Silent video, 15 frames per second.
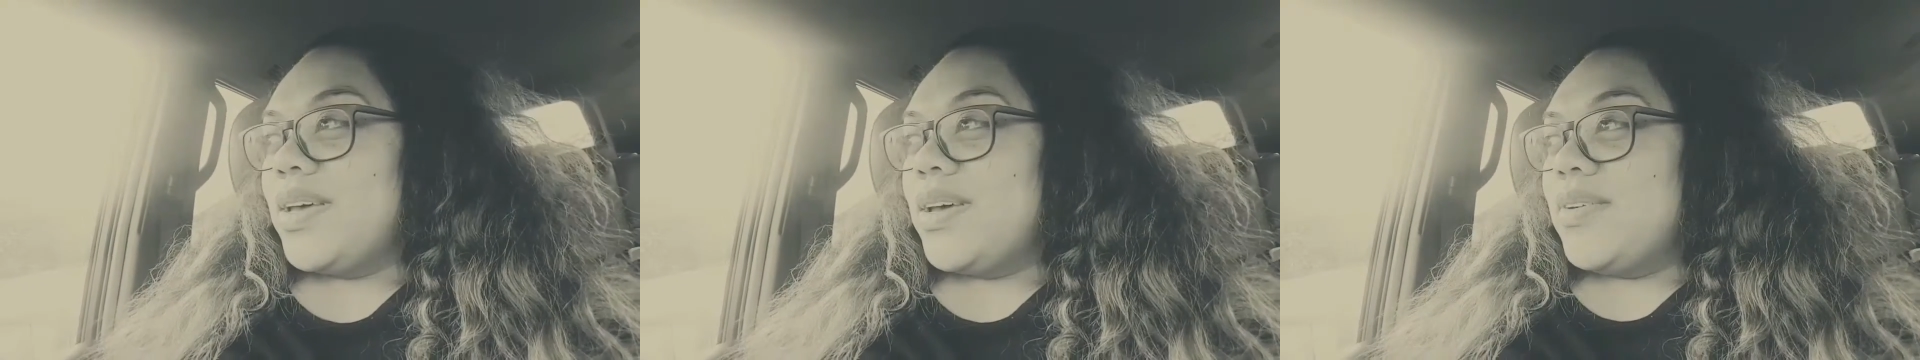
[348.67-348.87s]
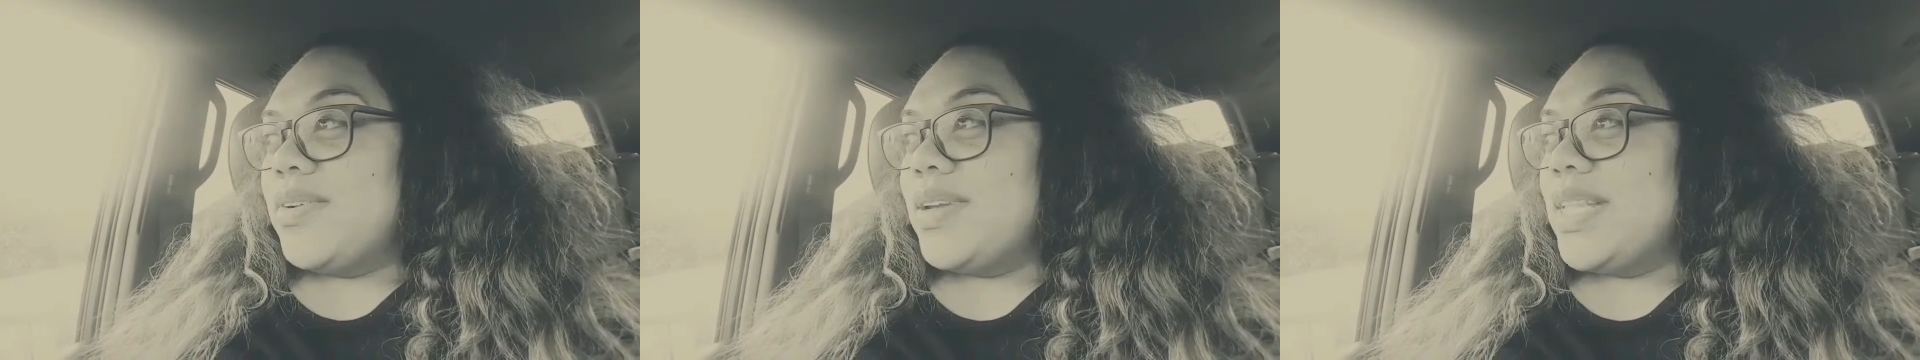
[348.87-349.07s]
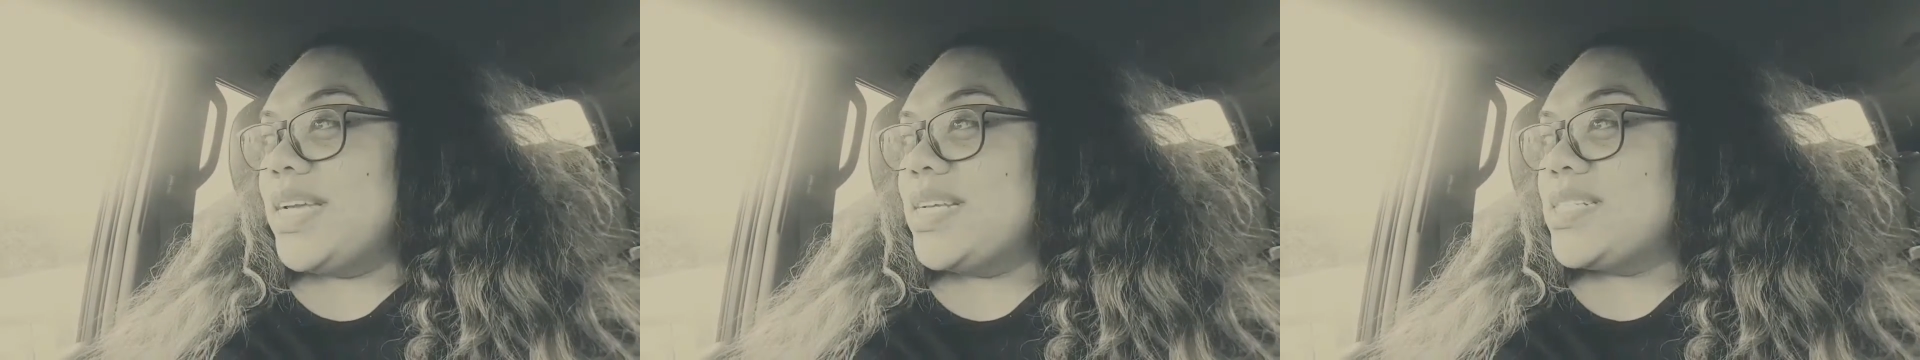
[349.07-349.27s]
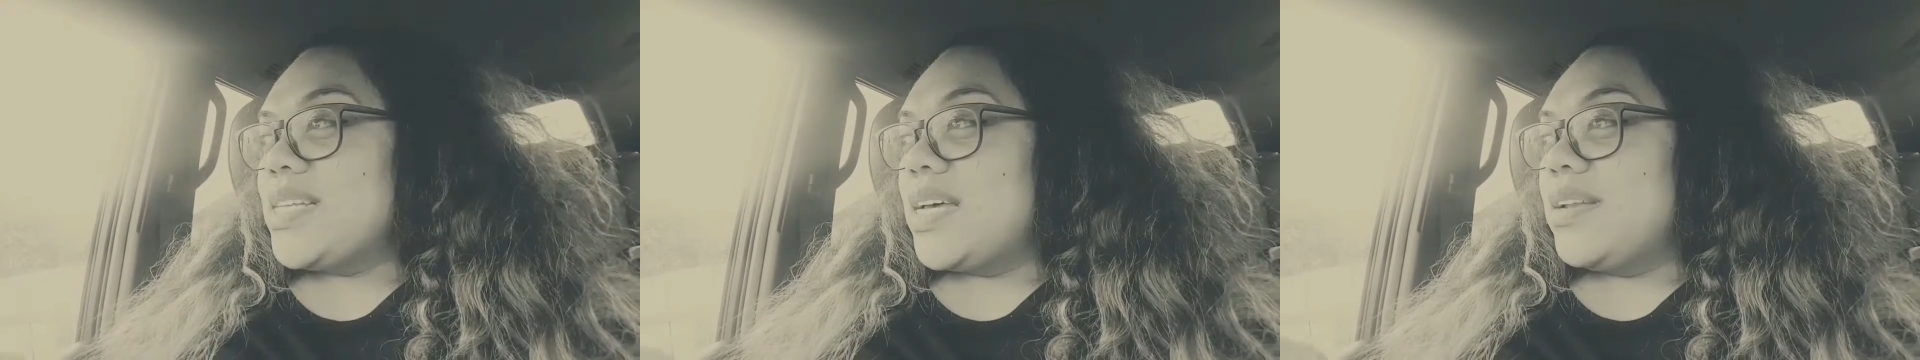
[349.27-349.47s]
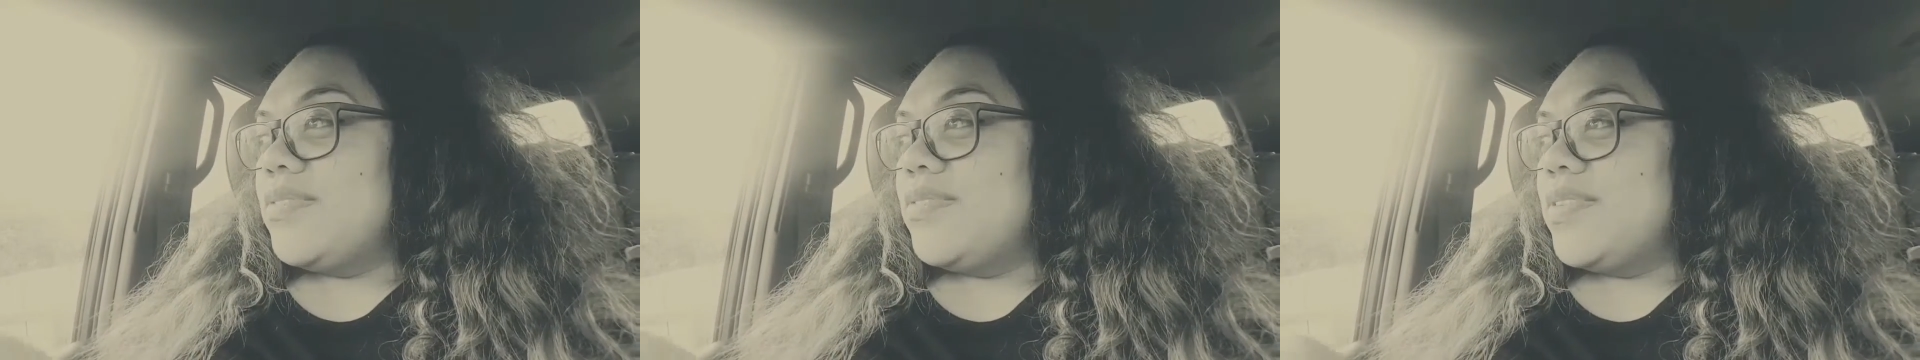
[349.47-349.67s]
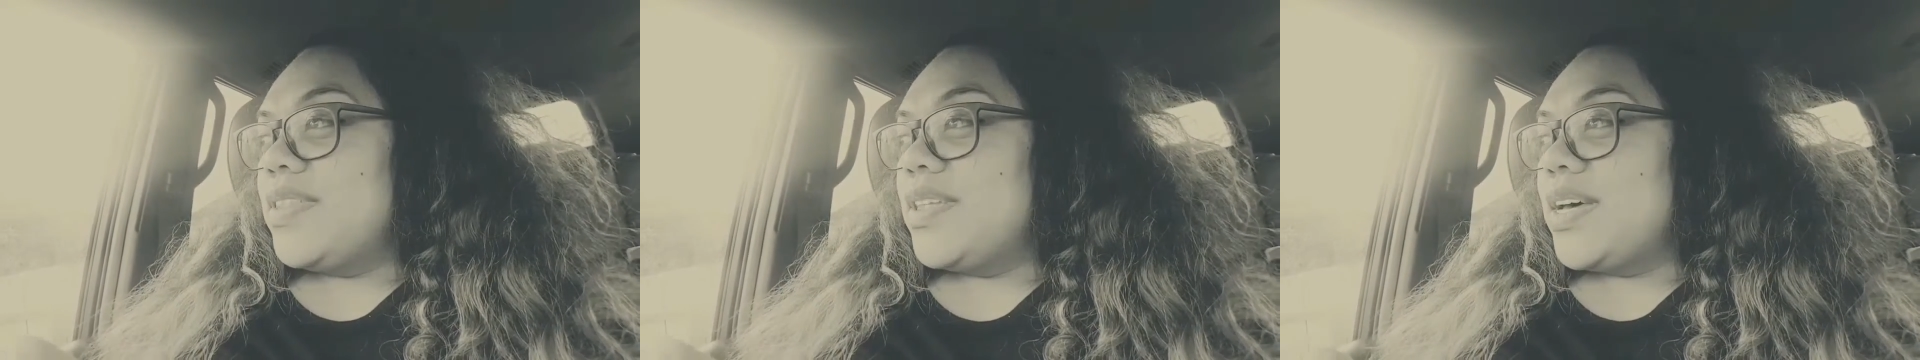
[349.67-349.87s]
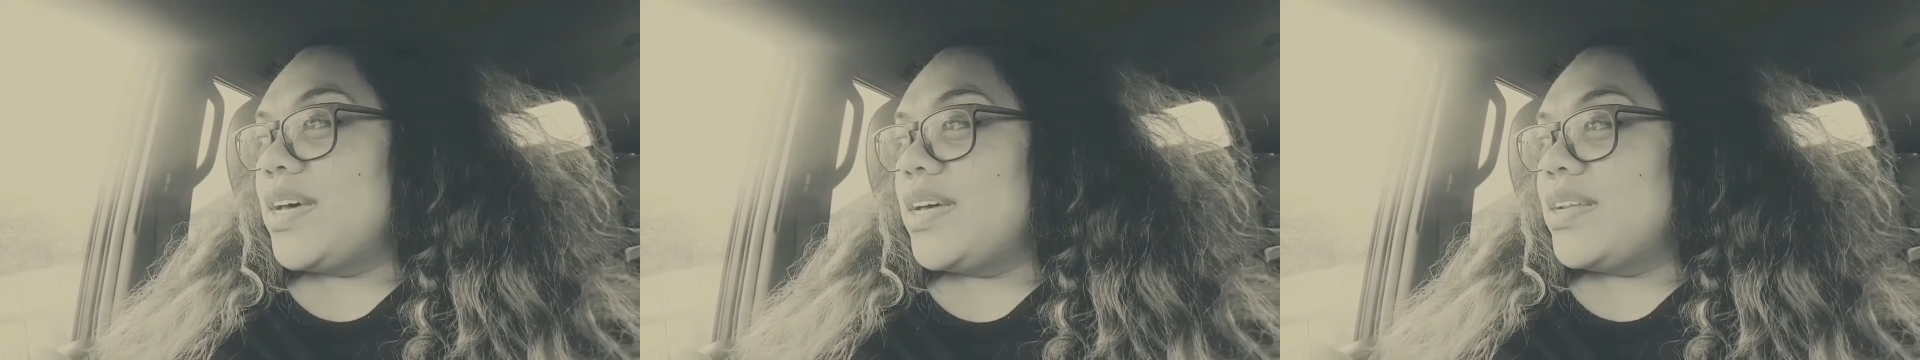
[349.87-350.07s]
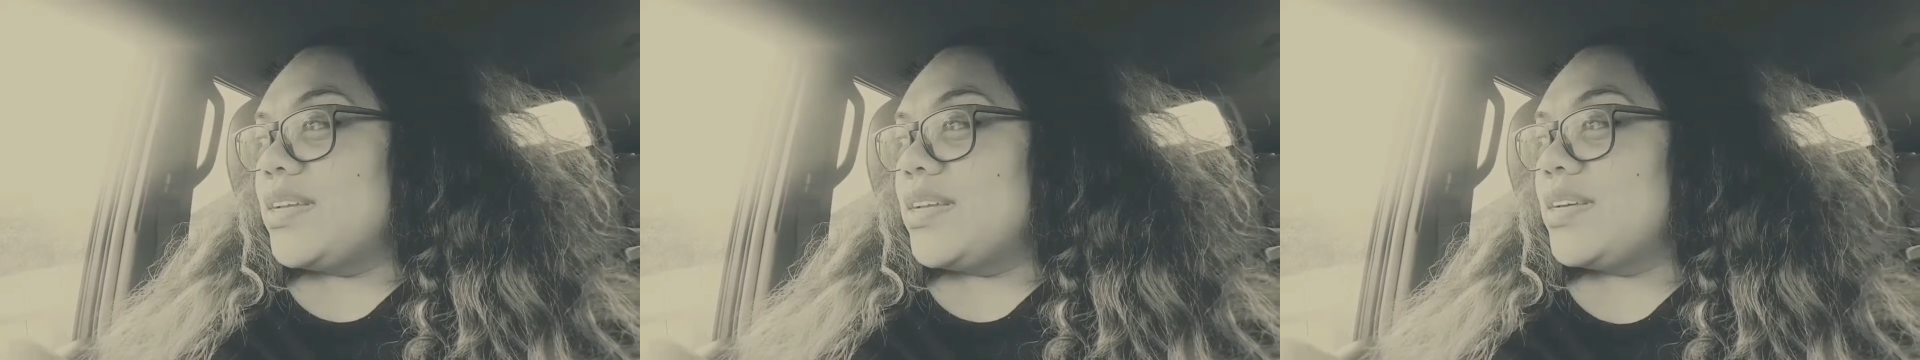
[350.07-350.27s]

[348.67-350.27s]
really excited for that.